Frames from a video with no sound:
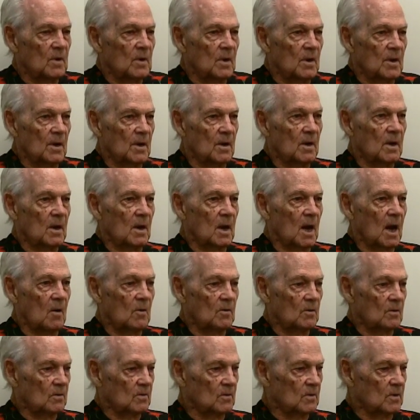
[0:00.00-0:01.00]
Uh-huh.
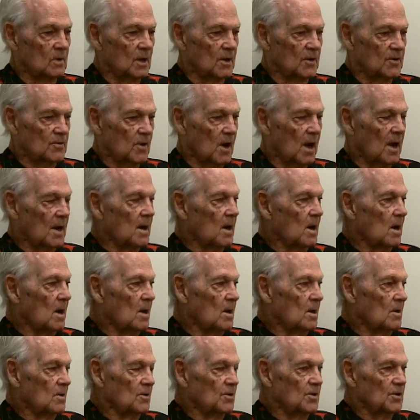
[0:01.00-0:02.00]
Oh, that's right.
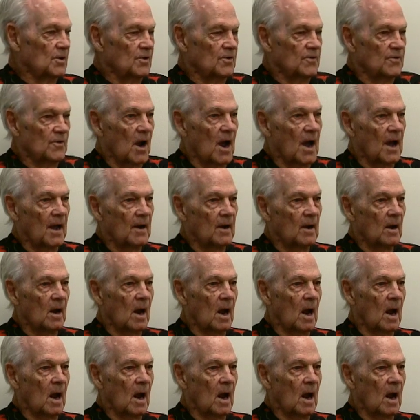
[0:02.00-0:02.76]
She's right.